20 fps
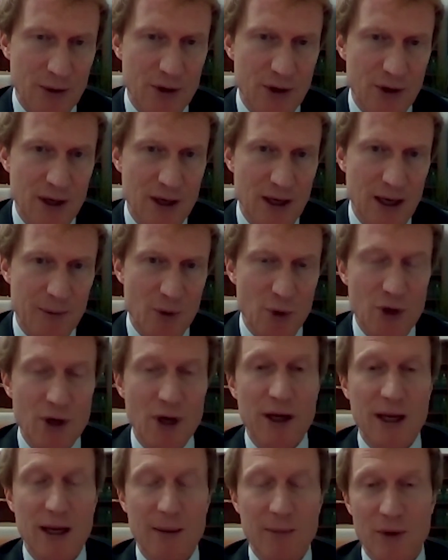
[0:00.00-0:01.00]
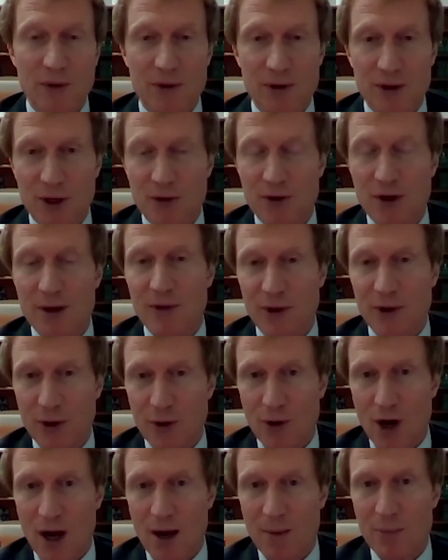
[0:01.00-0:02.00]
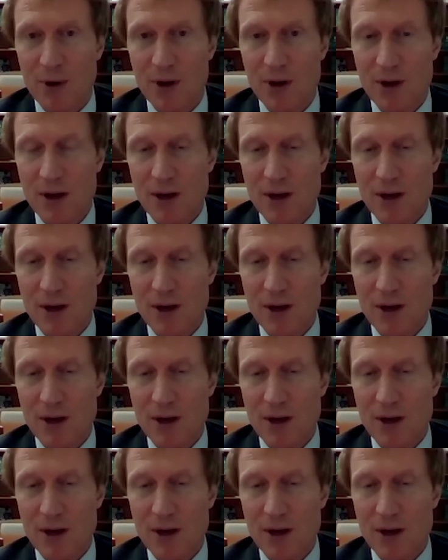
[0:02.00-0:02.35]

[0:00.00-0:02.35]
I mean, we're talking about the cream of the crop